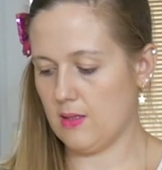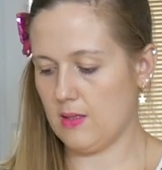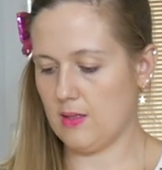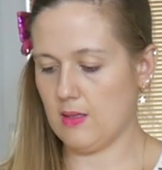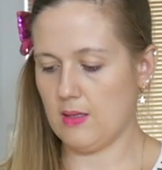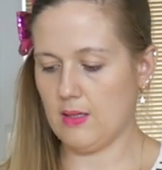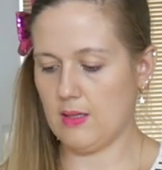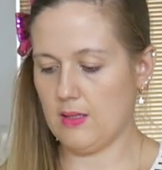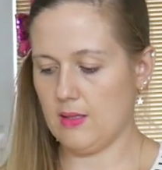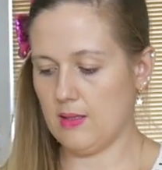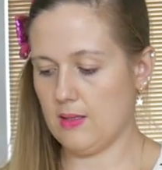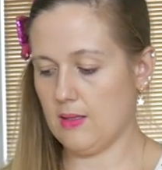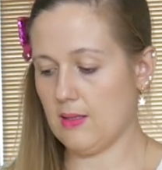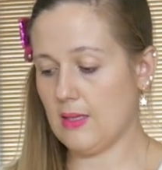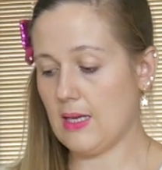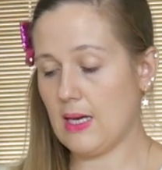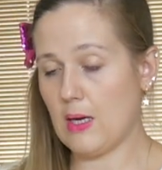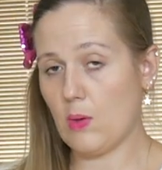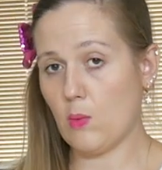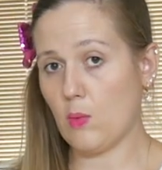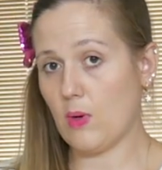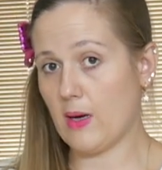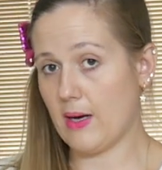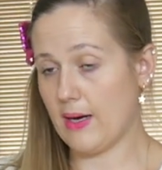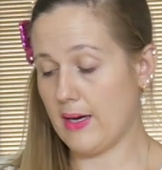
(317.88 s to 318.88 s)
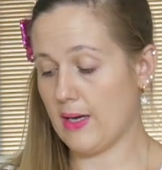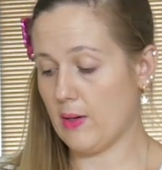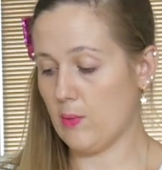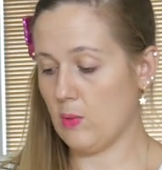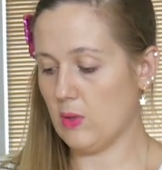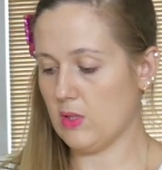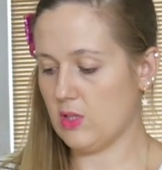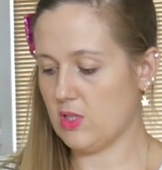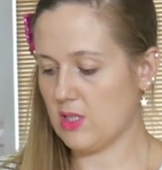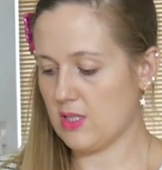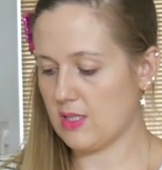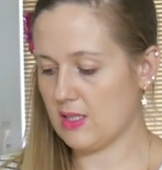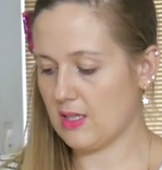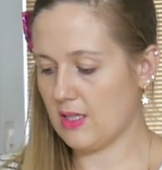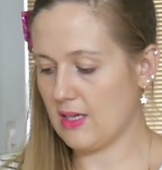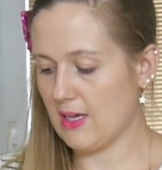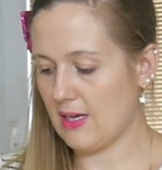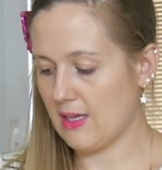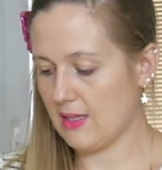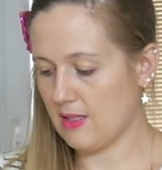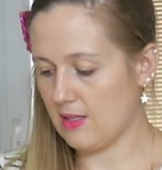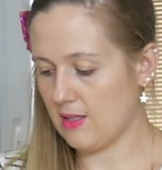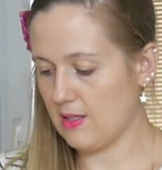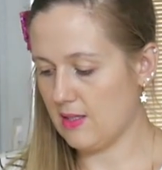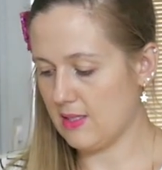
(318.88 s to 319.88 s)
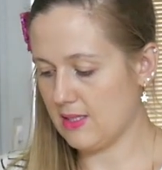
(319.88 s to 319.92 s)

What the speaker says: And now I will just cut the